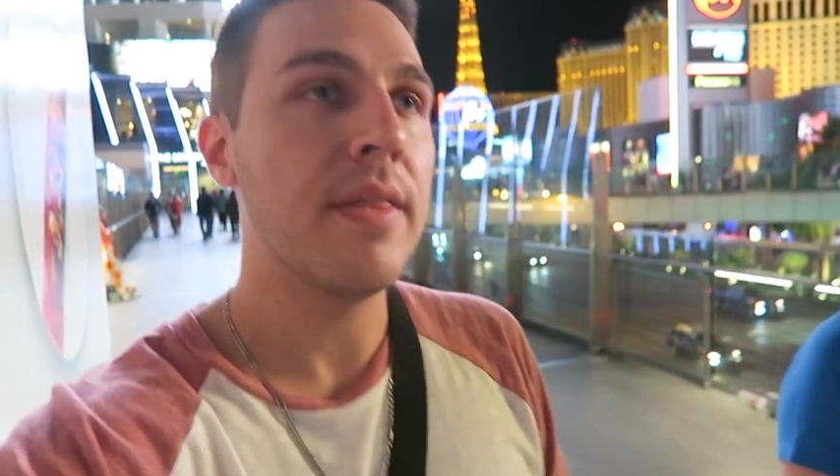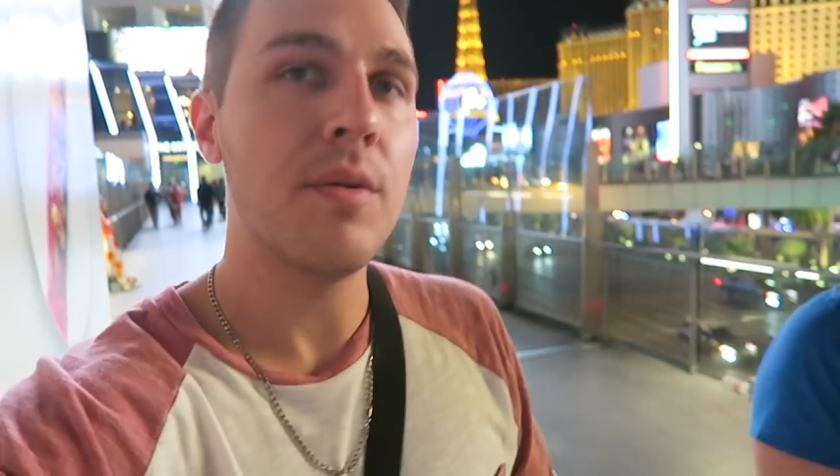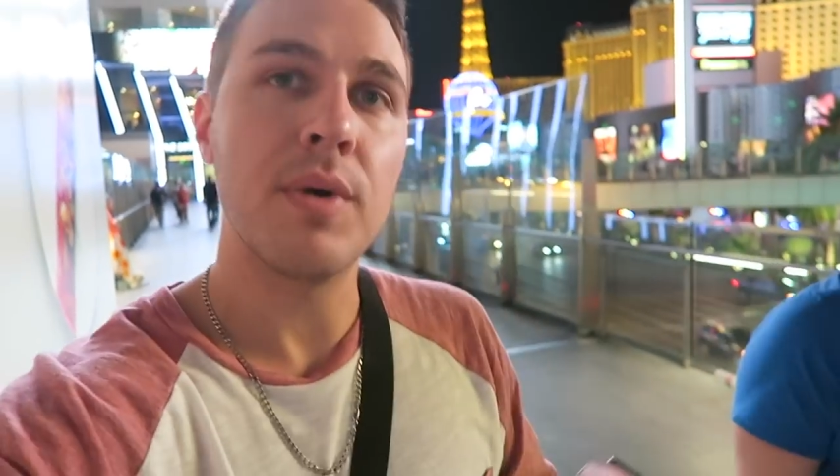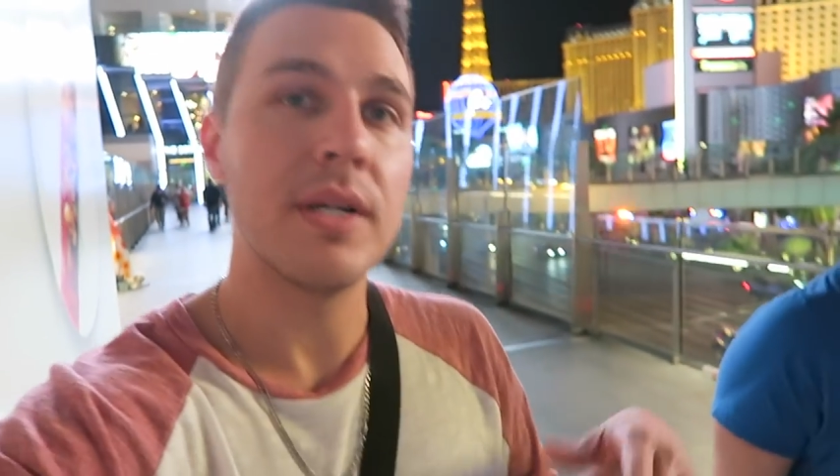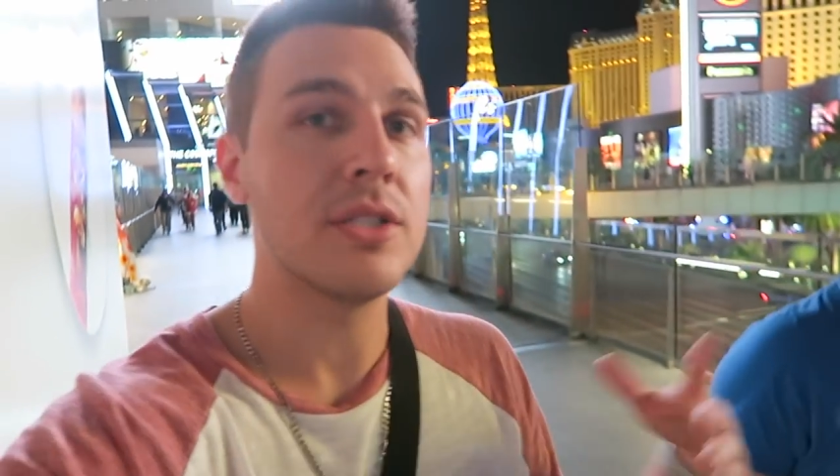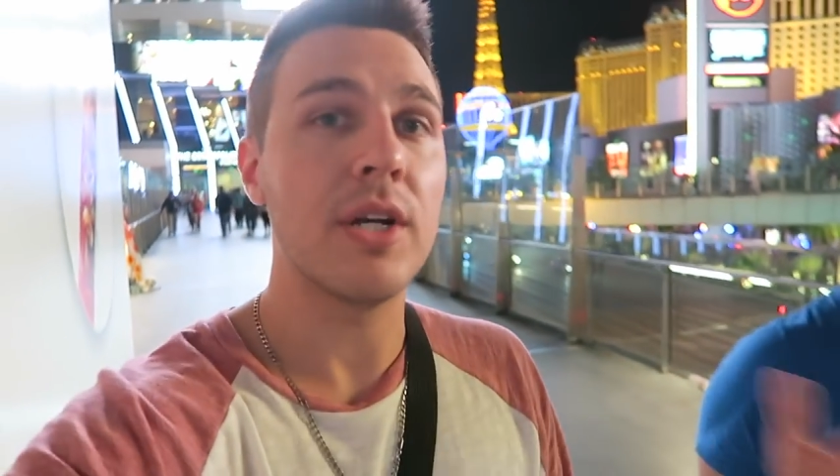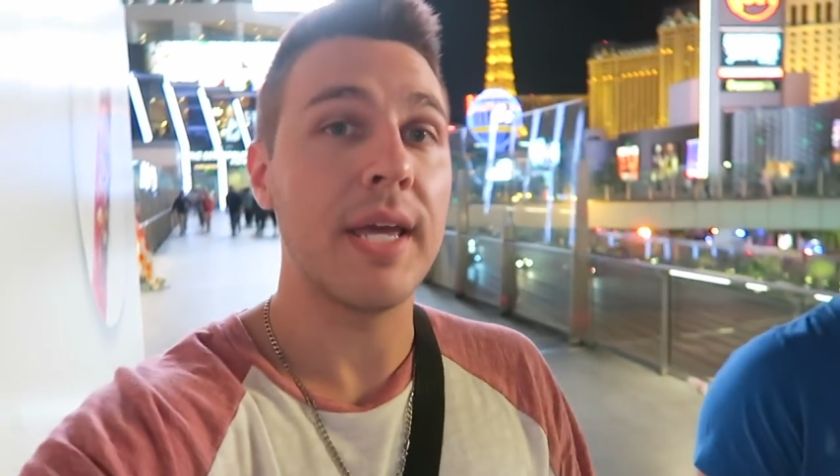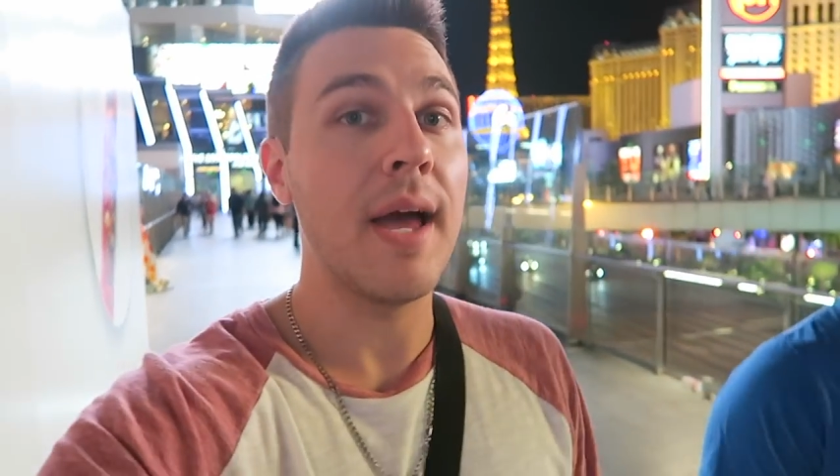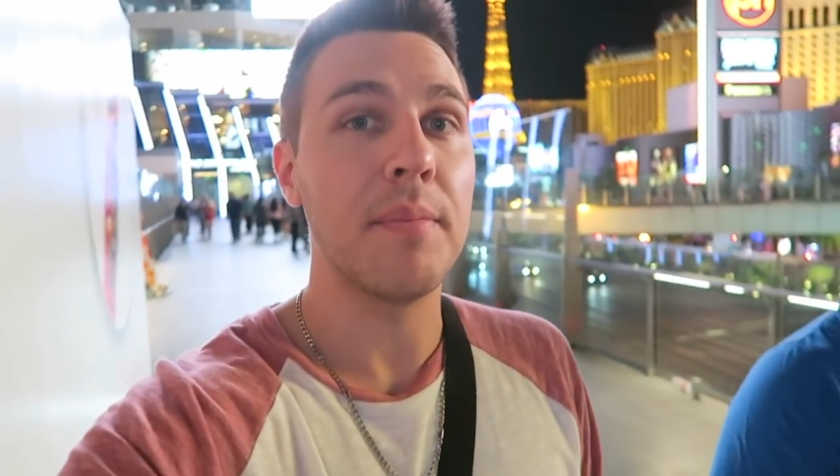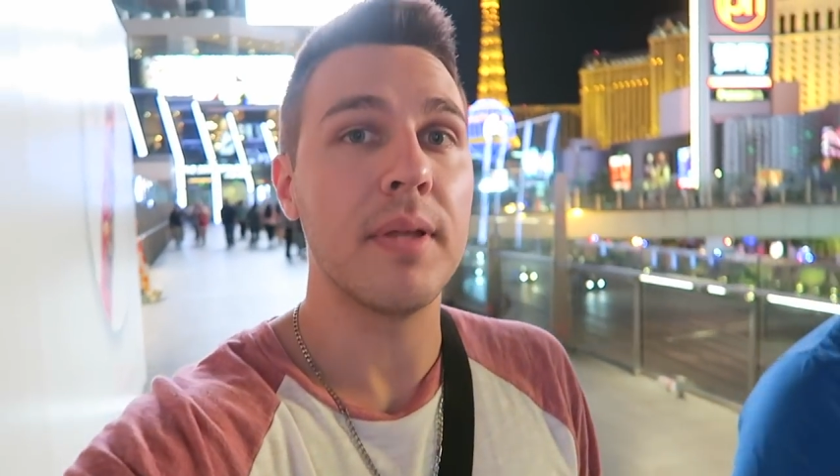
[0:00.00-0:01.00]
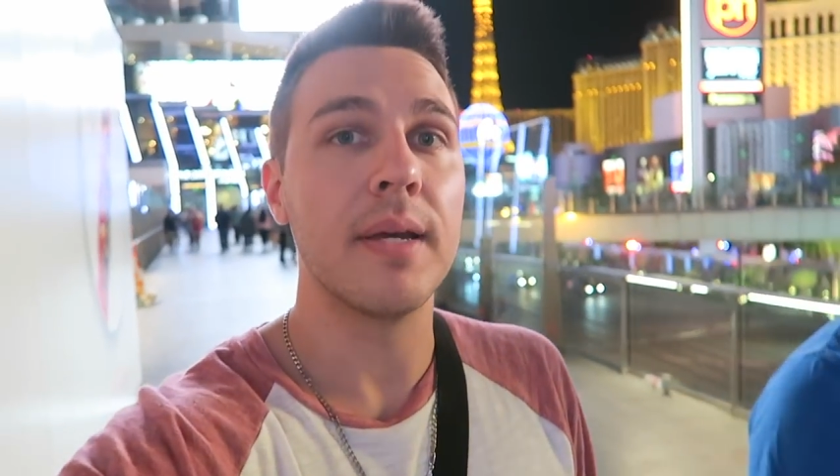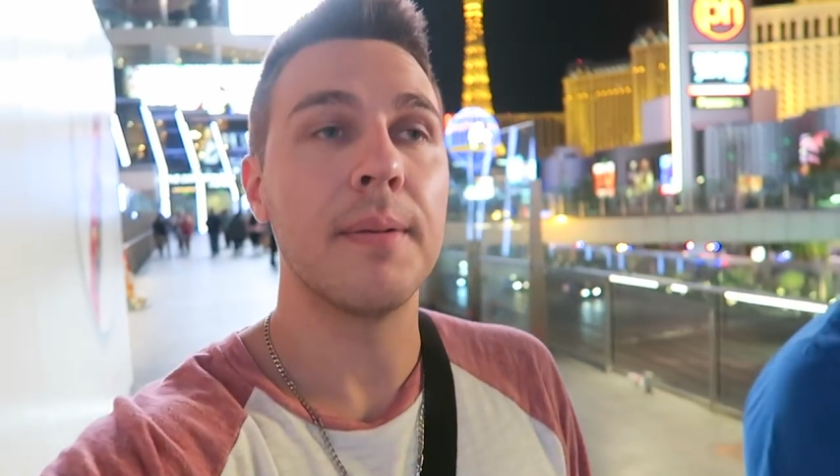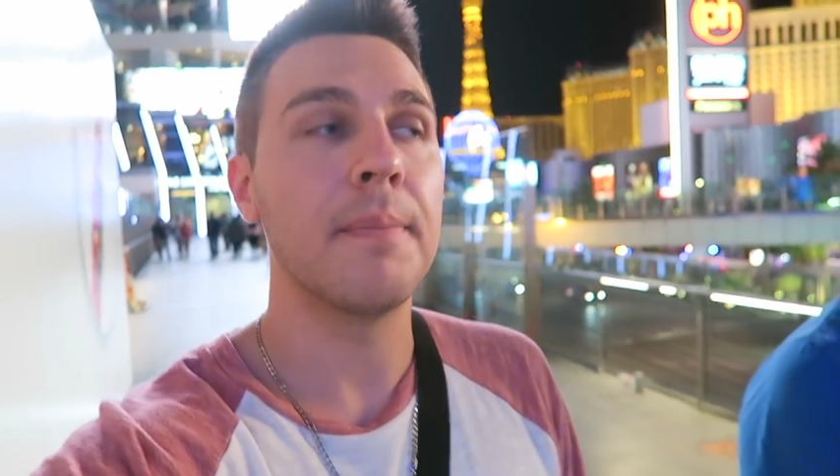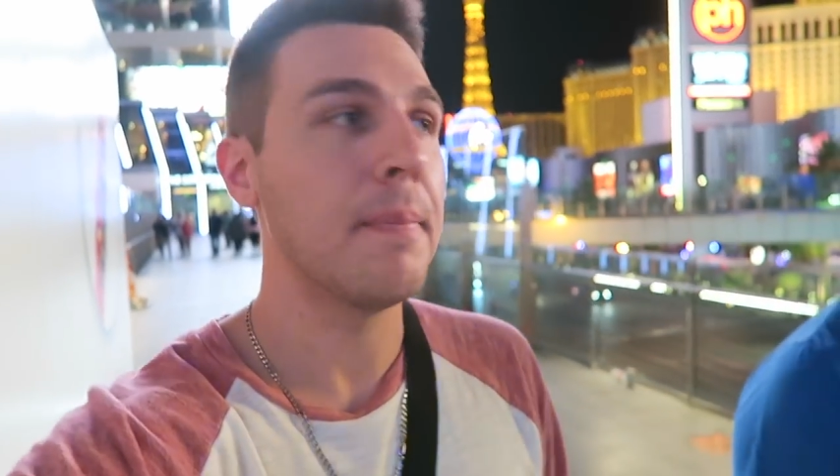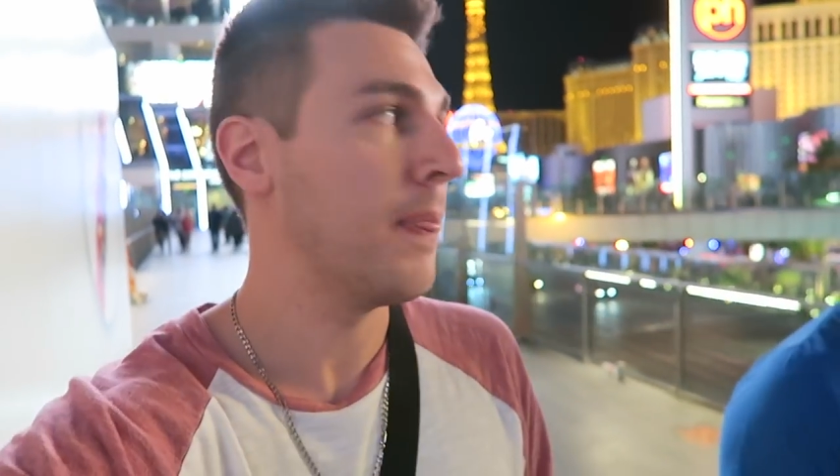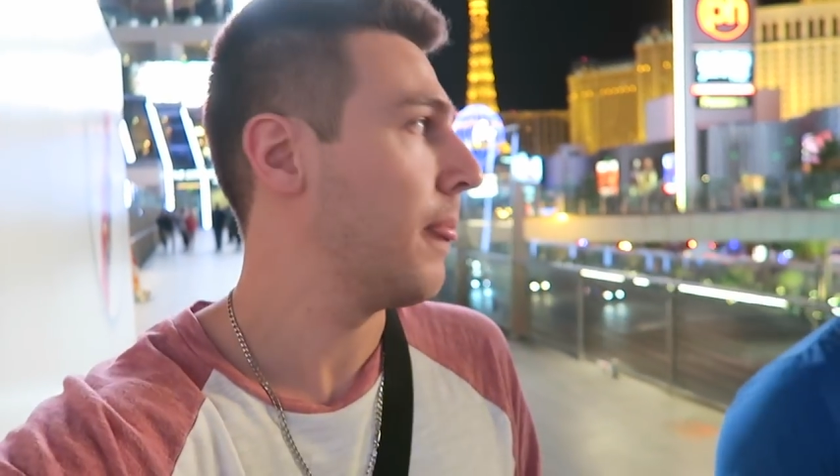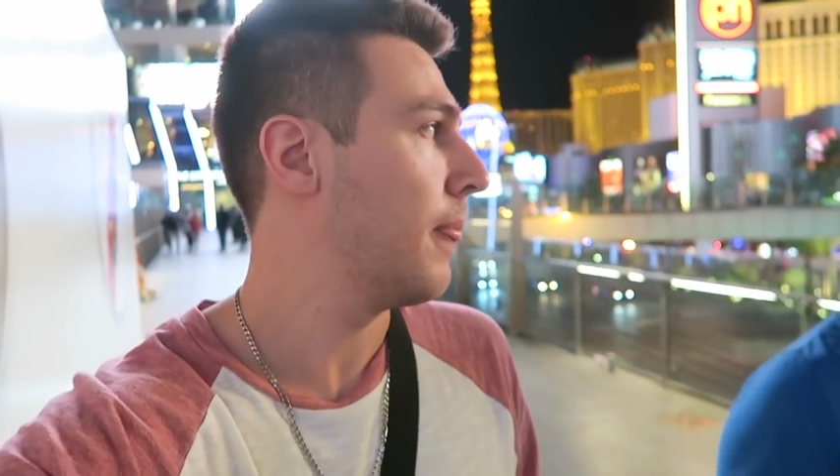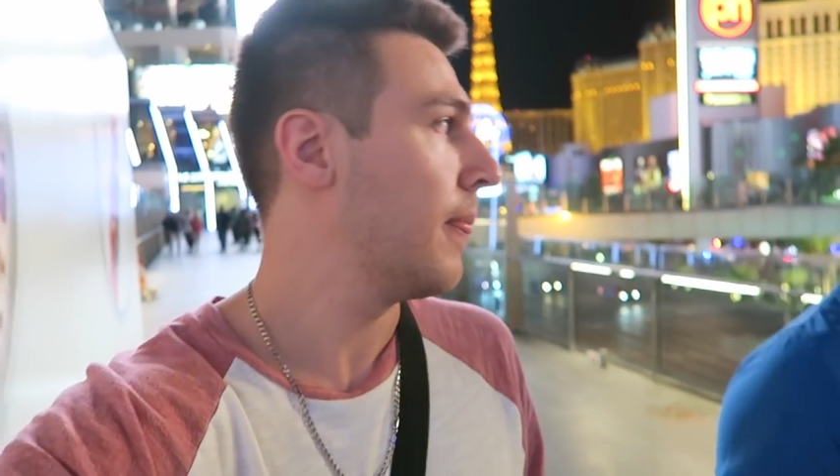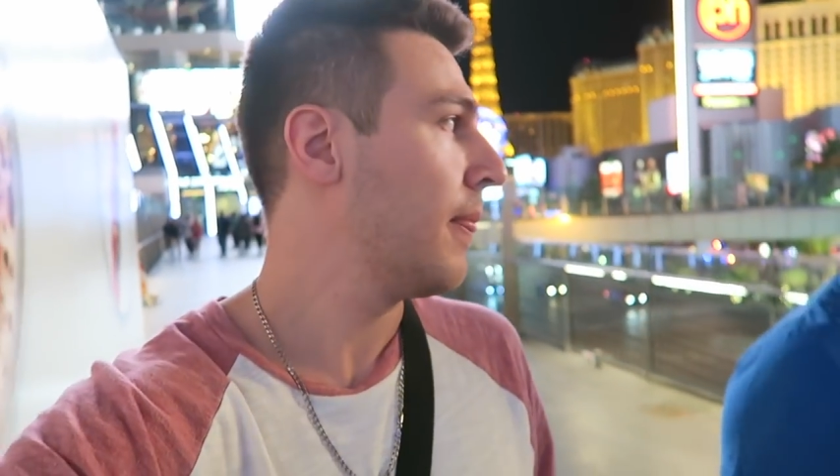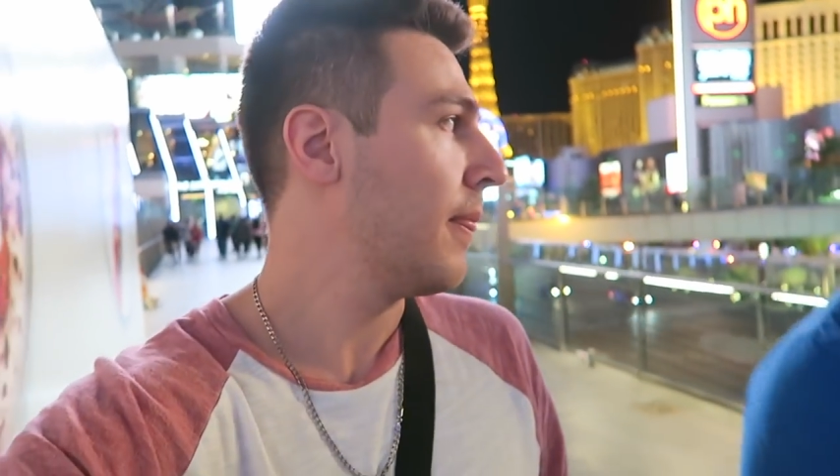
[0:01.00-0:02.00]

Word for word: and then we're gonna start gambling. It's four A M your